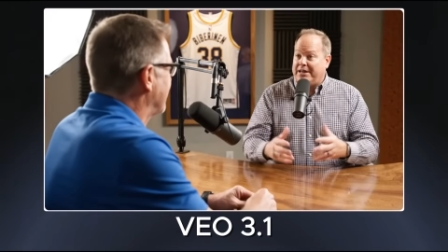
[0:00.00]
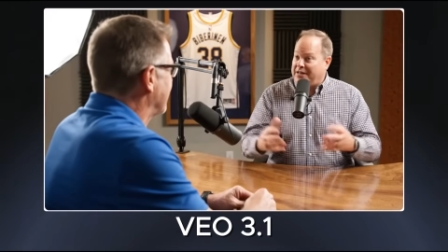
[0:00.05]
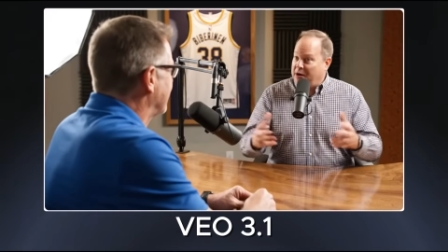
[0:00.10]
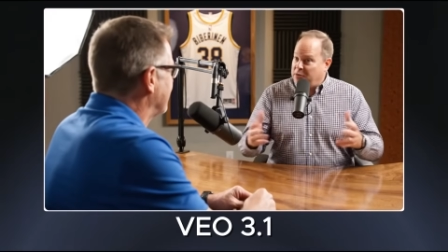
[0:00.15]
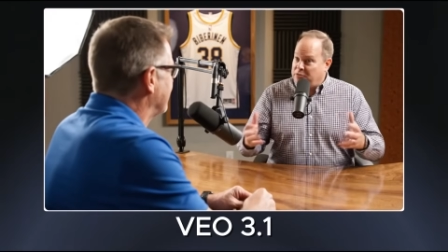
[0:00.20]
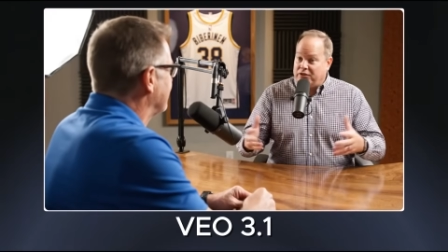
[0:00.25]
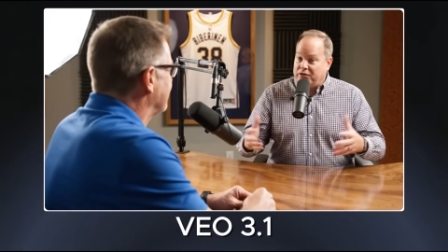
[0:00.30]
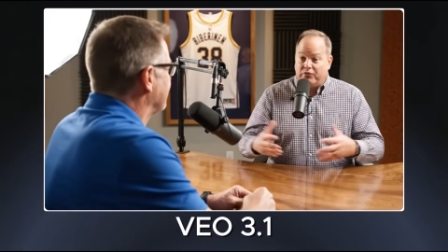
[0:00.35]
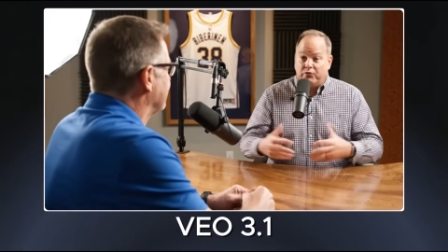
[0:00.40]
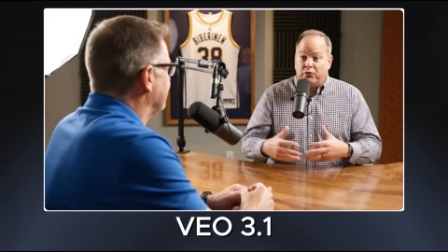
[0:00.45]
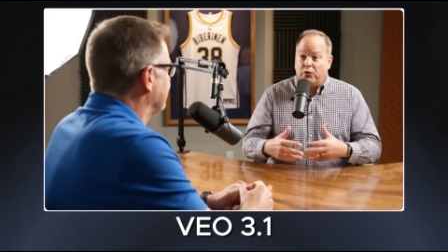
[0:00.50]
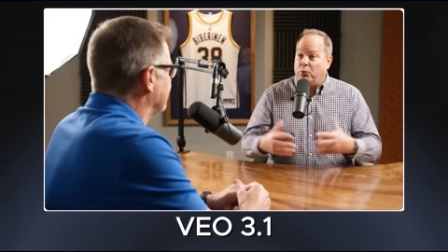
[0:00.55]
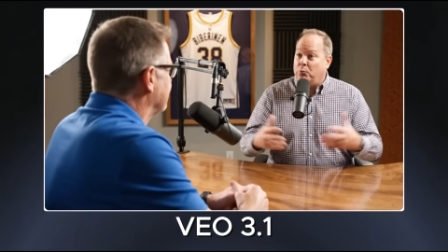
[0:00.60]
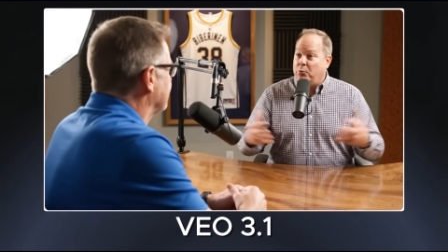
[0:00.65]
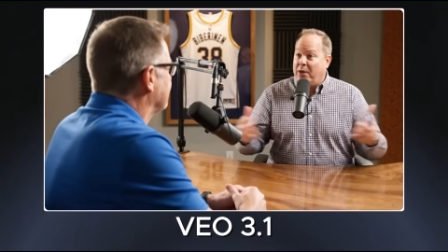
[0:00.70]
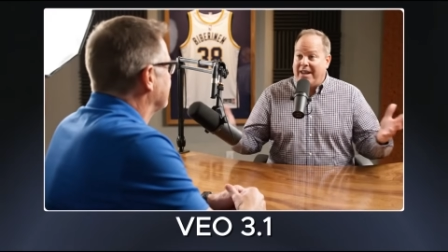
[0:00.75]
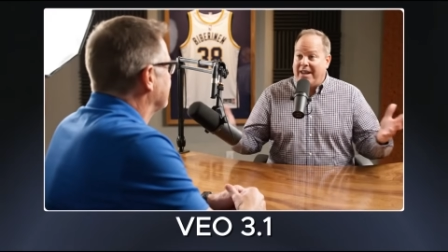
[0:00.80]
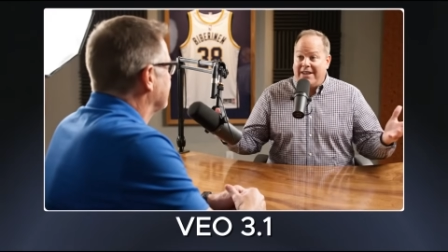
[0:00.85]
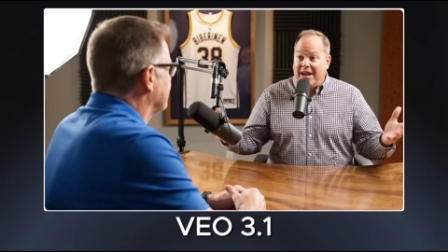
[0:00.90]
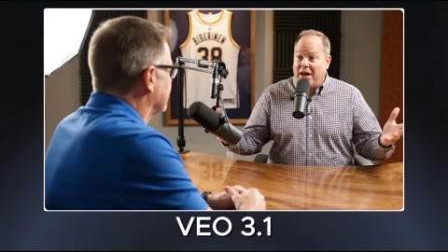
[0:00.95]
clear and
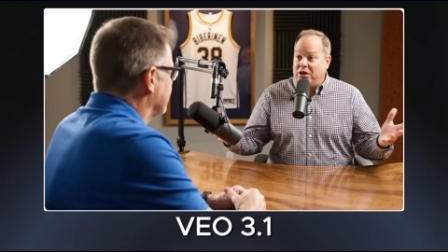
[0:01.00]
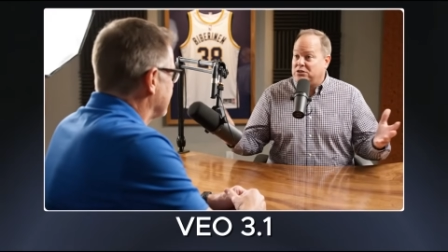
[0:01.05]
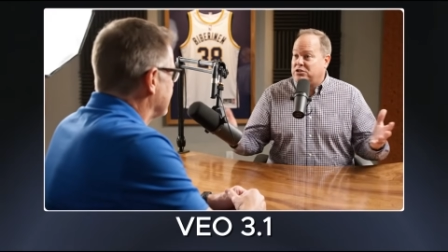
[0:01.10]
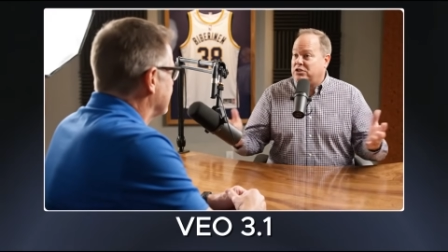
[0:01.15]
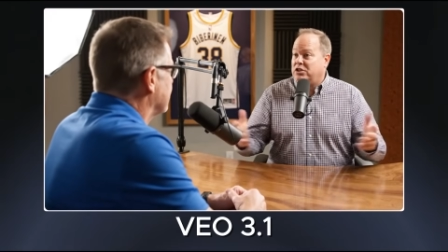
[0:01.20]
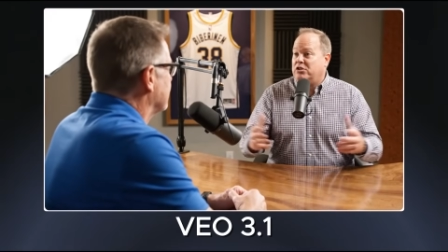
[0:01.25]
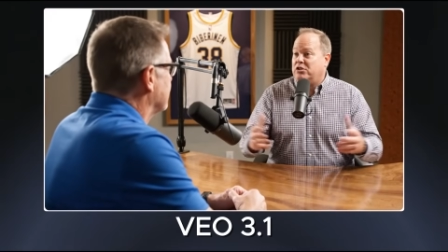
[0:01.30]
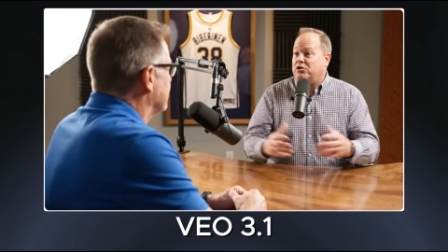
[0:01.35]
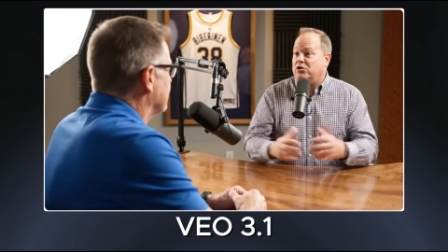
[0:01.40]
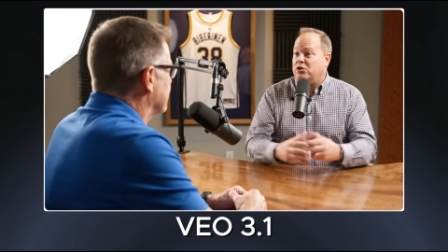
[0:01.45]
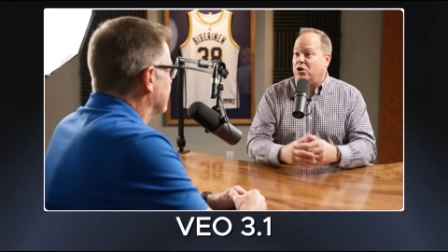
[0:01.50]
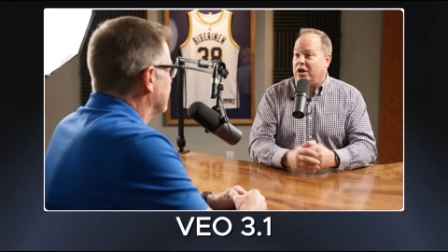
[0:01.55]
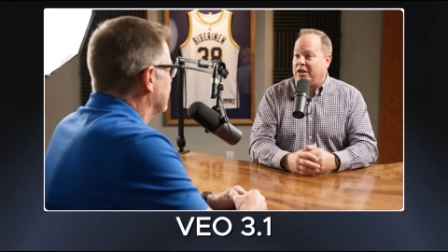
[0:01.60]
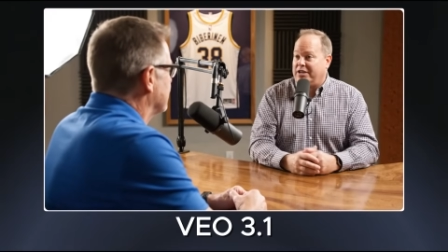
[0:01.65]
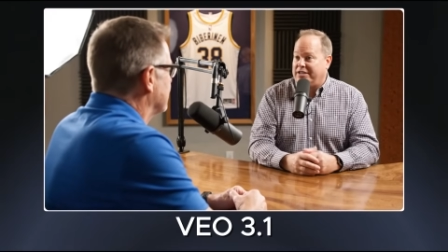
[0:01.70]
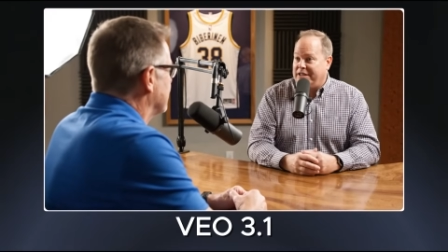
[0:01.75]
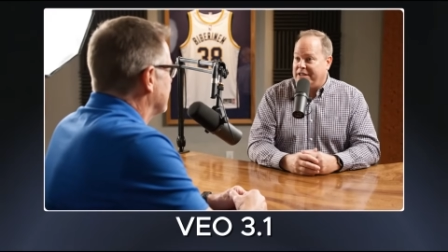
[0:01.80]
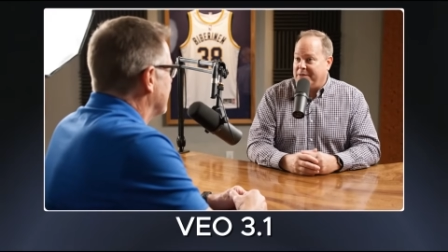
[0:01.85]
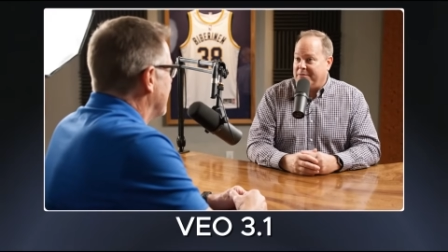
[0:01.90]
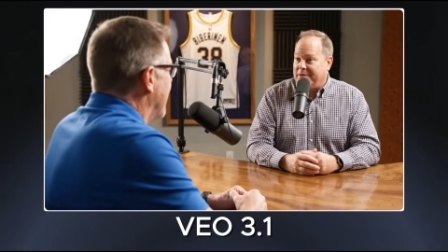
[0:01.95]
easy to follow,
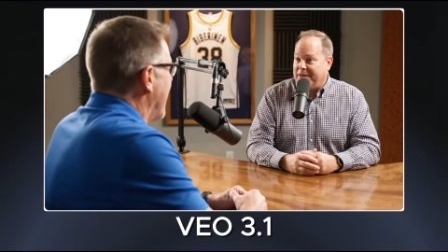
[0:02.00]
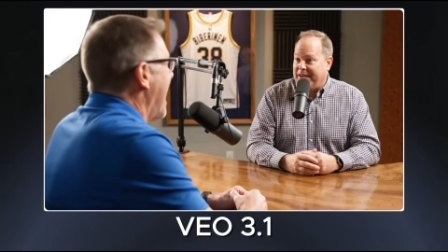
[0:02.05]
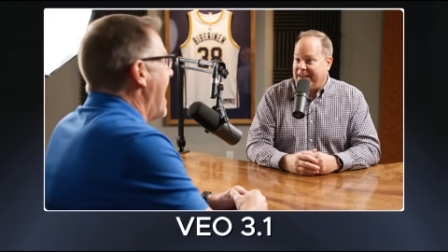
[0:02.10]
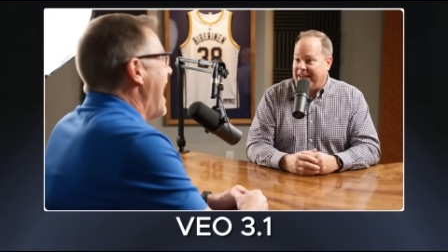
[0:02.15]
and the